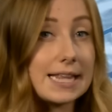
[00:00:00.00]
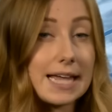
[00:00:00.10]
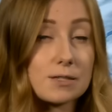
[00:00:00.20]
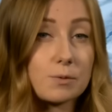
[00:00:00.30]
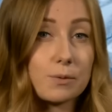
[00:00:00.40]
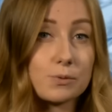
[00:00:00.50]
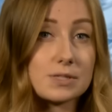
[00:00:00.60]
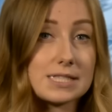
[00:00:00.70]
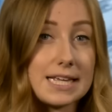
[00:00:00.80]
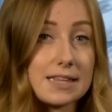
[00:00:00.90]
that's where we'll
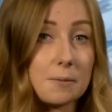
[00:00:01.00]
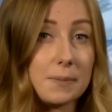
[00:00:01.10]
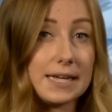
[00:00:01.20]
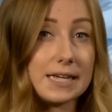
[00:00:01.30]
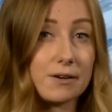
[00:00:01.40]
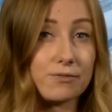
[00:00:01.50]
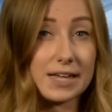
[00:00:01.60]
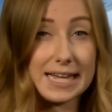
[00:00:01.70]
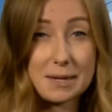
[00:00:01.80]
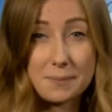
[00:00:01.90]
see the peak of the
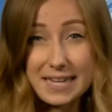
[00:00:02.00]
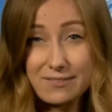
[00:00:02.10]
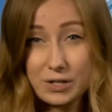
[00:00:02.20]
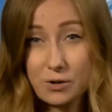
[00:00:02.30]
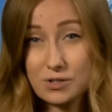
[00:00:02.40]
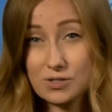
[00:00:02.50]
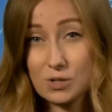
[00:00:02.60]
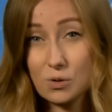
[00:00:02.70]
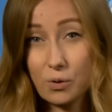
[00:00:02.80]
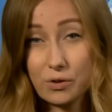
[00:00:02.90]
heat. But even across the
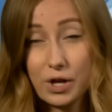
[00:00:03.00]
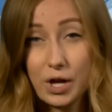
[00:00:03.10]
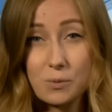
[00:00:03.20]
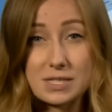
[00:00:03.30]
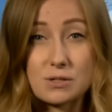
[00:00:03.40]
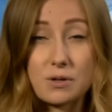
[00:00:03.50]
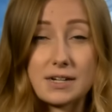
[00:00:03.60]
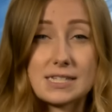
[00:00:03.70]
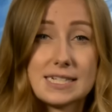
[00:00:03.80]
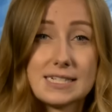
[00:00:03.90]
north, we're still going
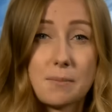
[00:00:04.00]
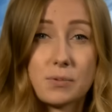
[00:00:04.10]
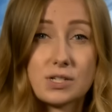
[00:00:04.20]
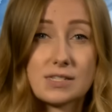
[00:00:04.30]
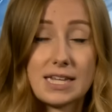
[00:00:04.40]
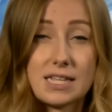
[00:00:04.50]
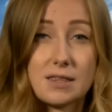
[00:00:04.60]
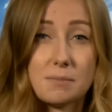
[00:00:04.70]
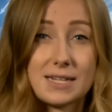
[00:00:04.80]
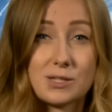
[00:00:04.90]
to see temperatures in
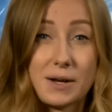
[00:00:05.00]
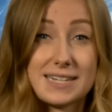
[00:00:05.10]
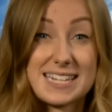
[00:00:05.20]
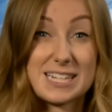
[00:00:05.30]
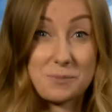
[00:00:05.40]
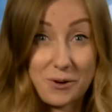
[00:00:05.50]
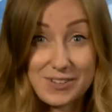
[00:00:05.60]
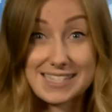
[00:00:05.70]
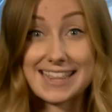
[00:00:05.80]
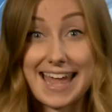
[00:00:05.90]
the mid-20s. But
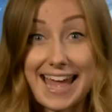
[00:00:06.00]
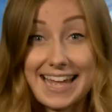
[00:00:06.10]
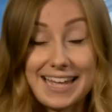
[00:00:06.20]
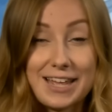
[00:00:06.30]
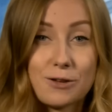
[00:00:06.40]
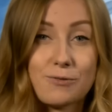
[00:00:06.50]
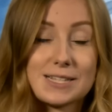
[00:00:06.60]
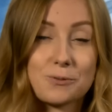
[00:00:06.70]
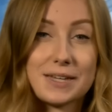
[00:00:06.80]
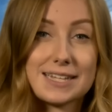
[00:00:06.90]
obviously there, the
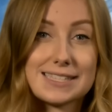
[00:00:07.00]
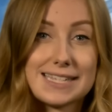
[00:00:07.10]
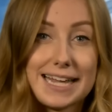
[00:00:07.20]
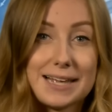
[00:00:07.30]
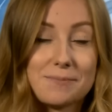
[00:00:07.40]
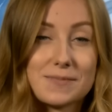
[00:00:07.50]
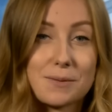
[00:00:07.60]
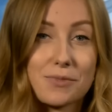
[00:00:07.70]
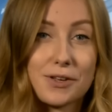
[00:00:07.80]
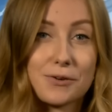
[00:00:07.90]
risk we could see
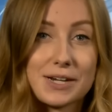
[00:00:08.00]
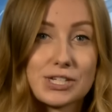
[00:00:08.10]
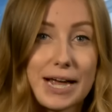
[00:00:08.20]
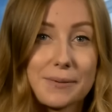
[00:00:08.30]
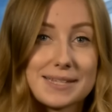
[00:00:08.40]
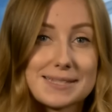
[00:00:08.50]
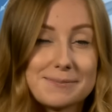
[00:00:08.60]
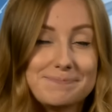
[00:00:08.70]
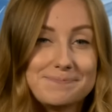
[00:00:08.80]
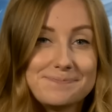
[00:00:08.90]
some thundery showers.
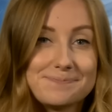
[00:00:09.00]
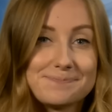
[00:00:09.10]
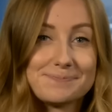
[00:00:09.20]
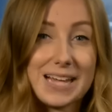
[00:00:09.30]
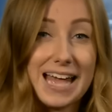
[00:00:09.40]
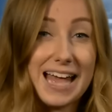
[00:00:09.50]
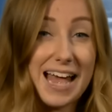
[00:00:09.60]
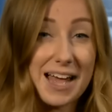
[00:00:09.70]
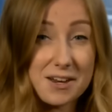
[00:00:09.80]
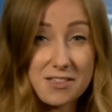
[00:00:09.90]

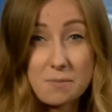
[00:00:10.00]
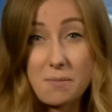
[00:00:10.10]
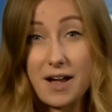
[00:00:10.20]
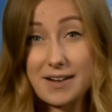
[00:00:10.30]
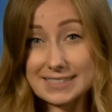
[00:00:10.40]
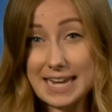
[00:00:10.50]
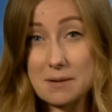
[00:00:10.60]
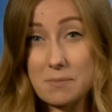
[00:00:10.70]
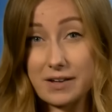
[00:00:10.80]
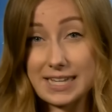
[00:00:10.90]
Another mild
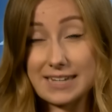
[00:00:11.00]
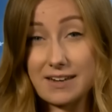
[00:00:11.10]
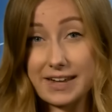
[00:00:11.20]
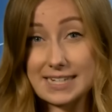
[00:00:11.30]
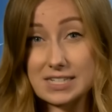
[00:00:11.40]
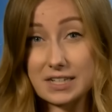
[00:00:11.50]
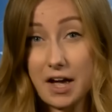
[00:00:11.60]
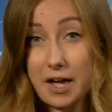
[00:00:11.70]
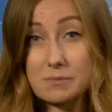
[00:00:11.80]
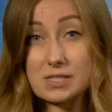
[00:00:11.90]
and muggy night to
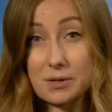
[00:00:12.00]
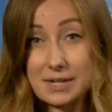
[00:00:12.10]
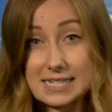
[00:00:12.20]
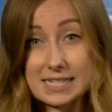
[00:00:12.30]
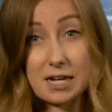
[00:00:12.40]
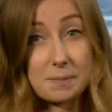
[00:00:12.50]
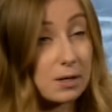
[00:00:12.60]
come, so it is going to be